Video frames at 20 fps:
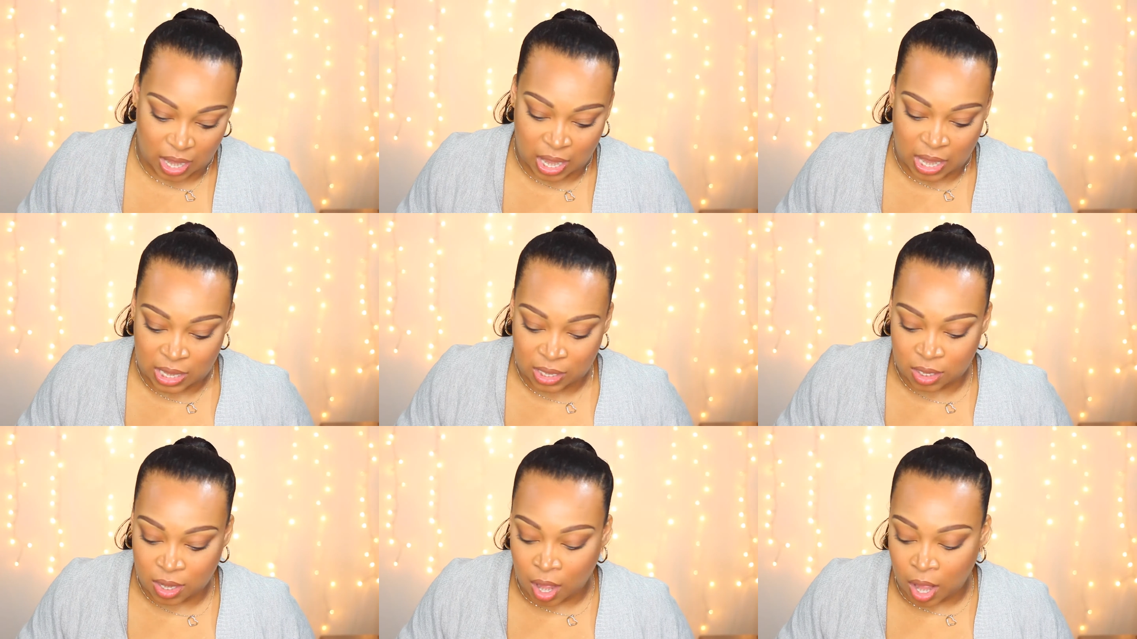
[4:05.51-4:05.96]

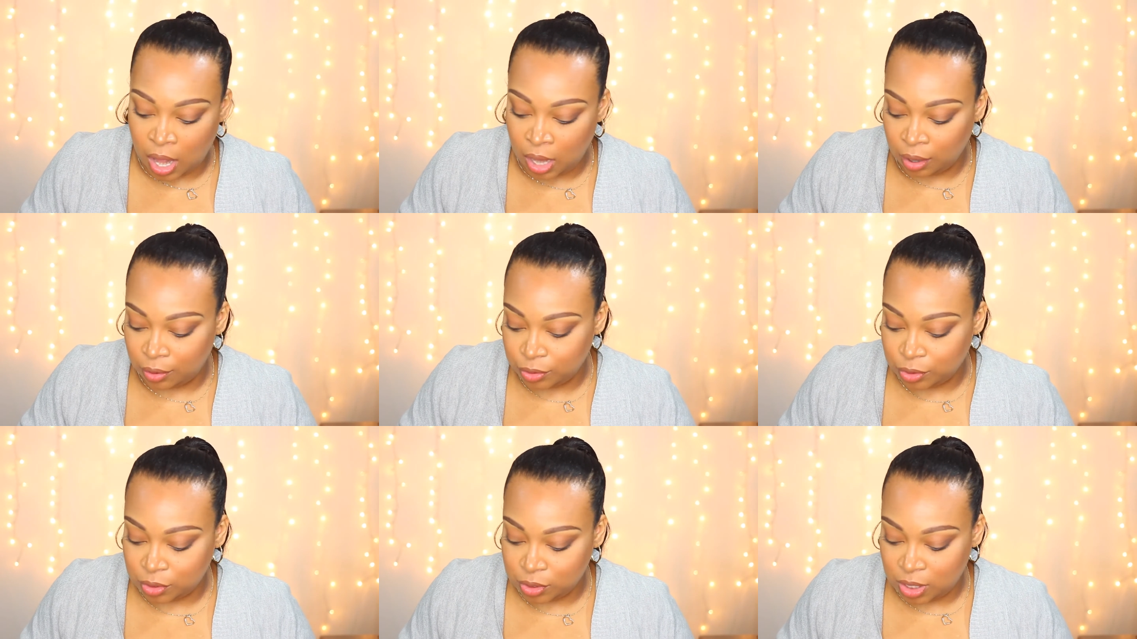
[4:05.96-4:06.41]

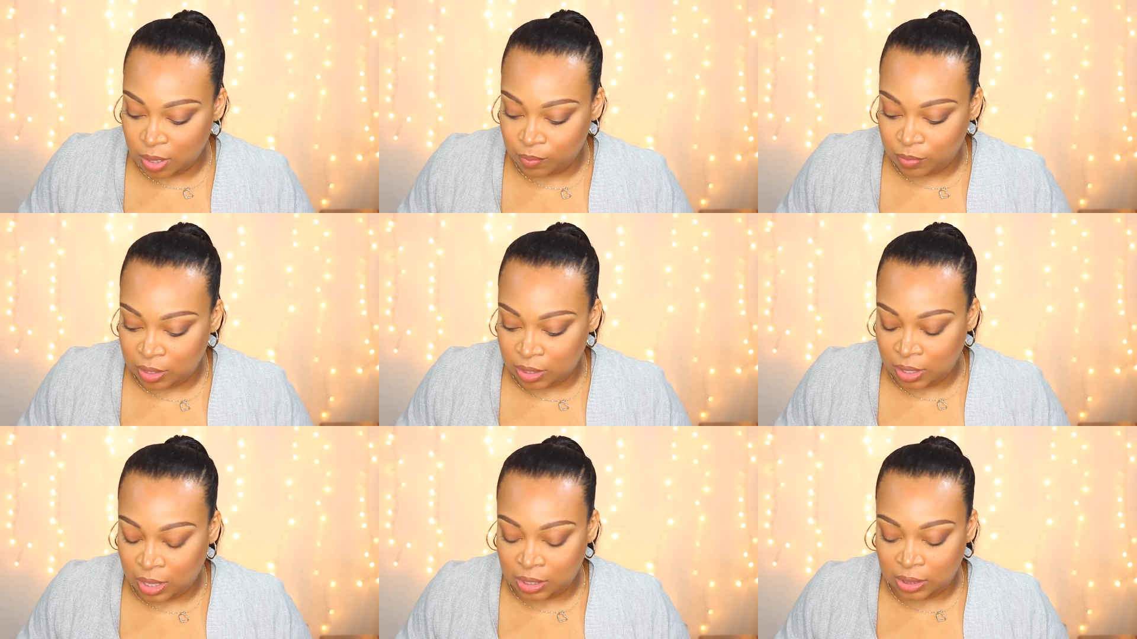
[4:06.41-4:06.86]
$8 or
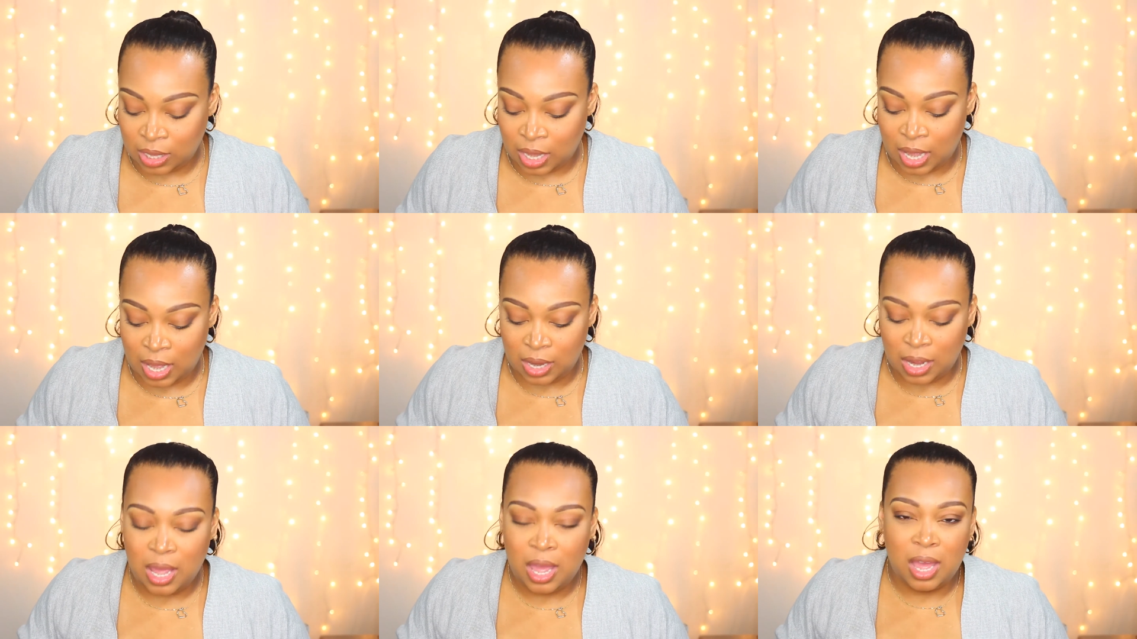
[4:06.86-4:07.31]
something like
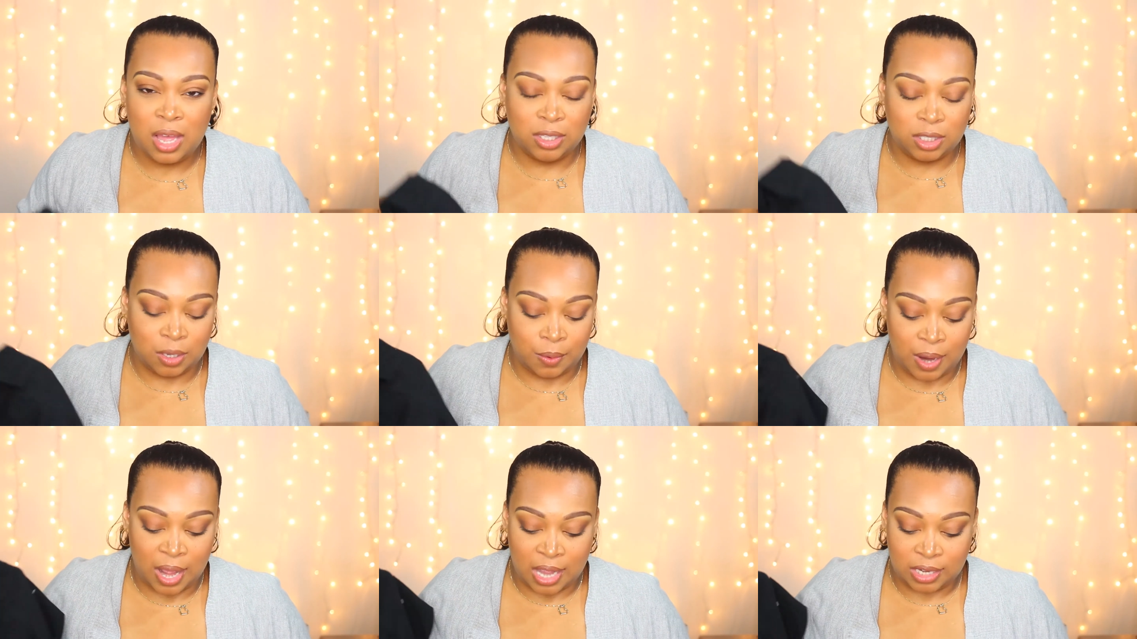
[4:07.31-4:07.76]
that.
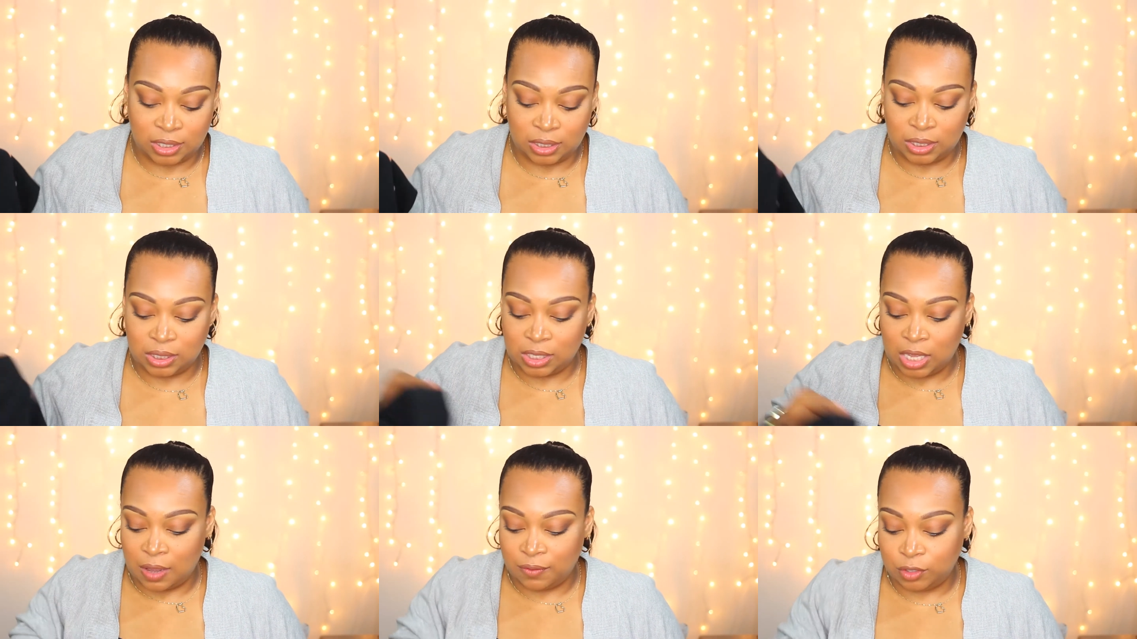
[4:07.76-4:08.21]
So it
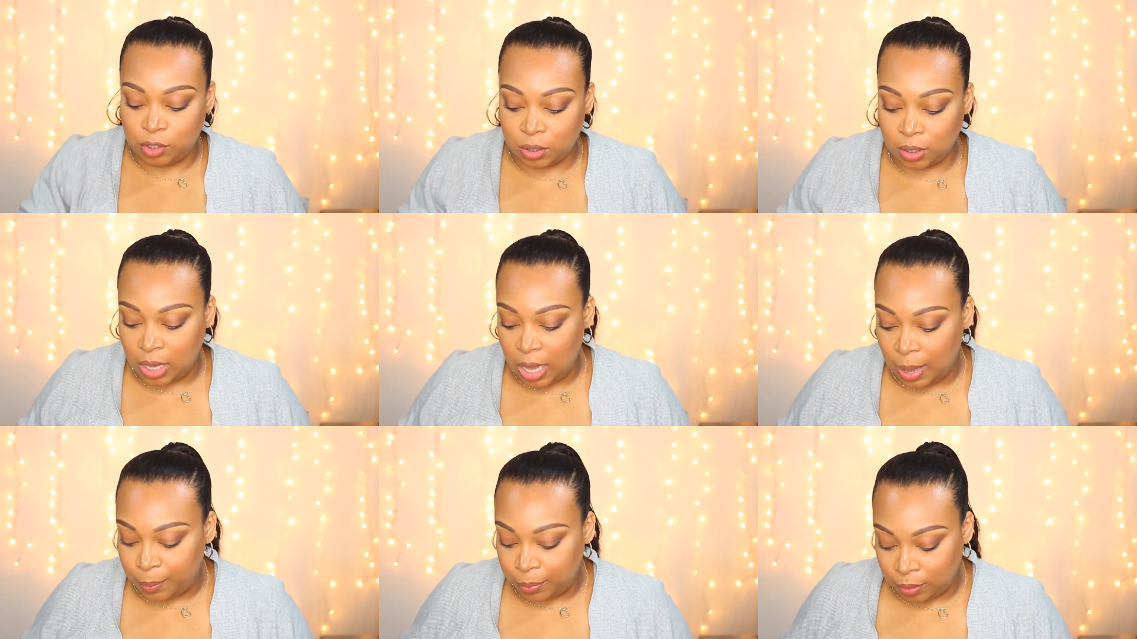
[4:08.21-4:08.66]
actually saved you
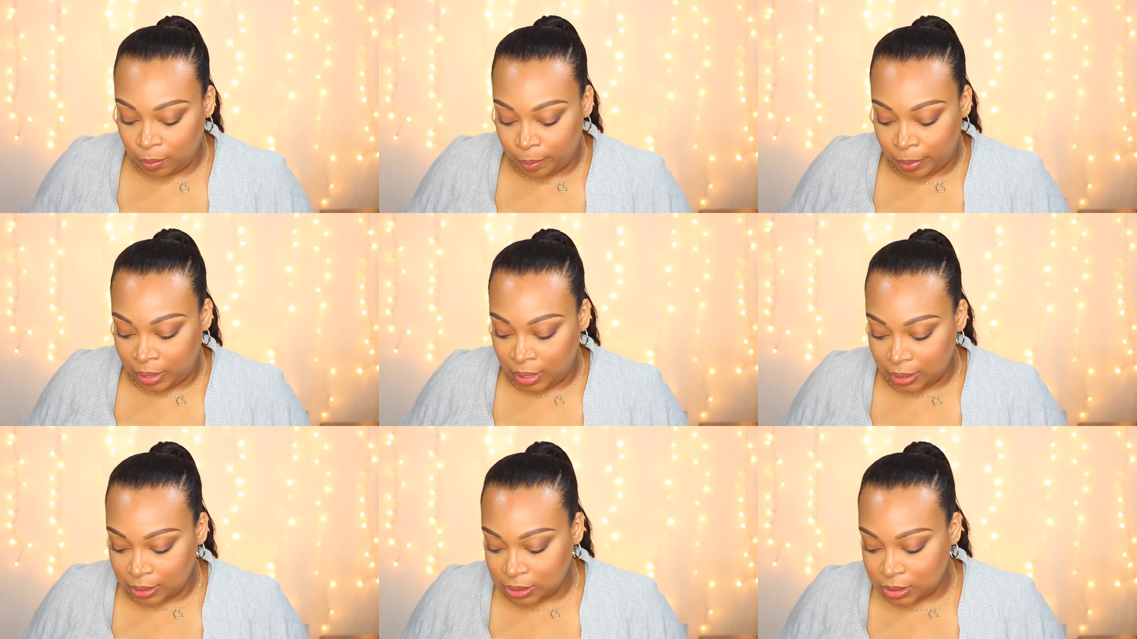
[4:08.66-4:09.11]
a couple of
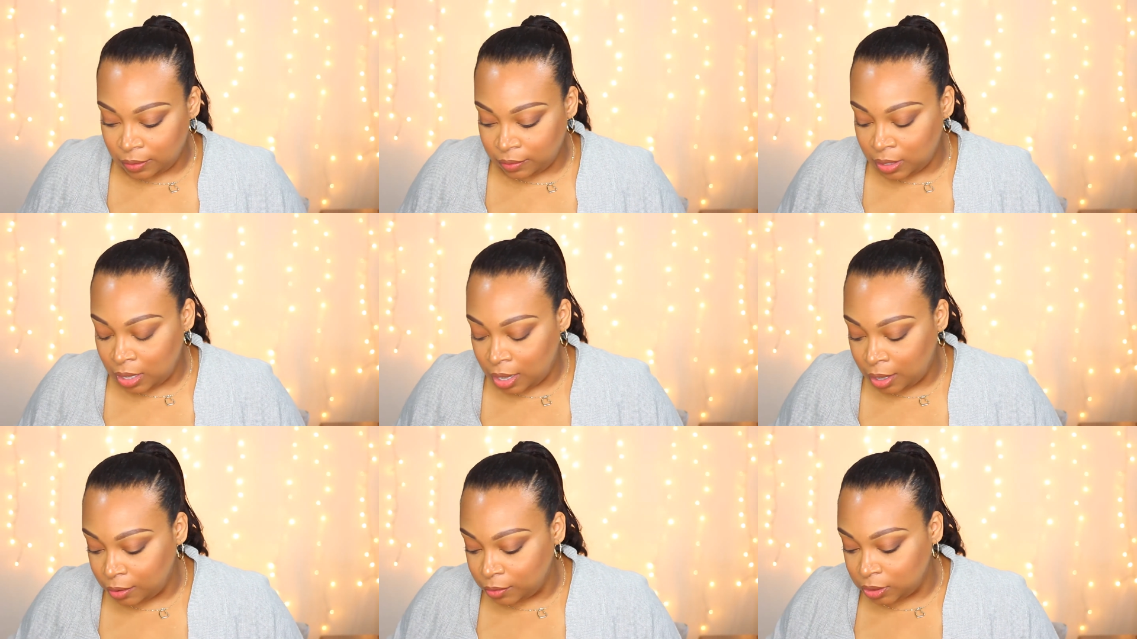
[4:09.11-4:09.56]
bucks on
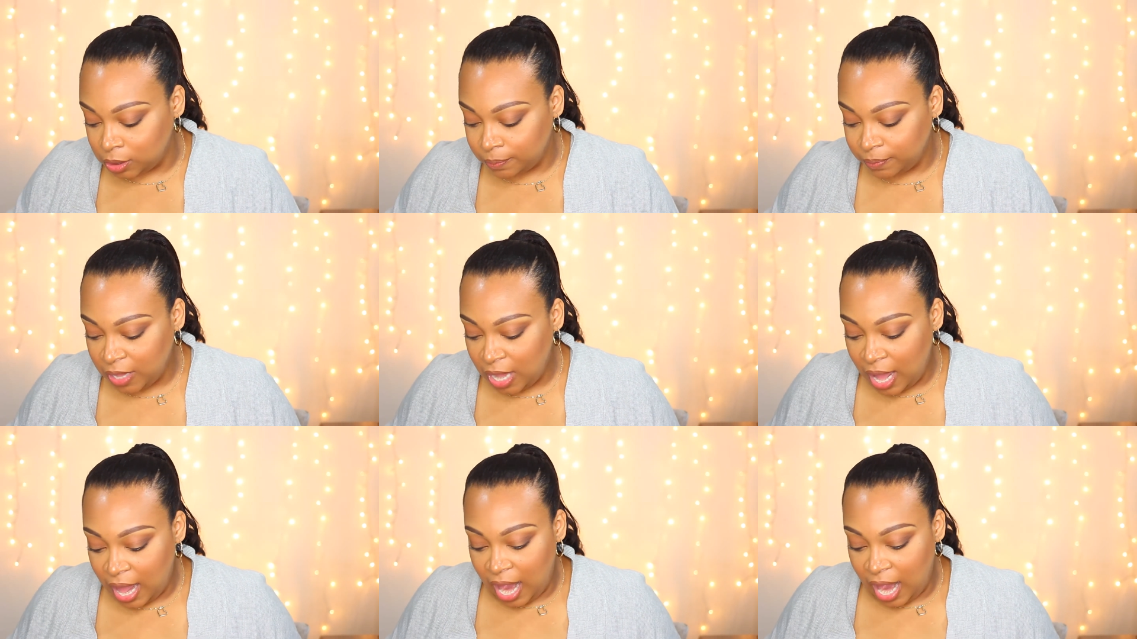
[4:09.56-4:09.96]
those.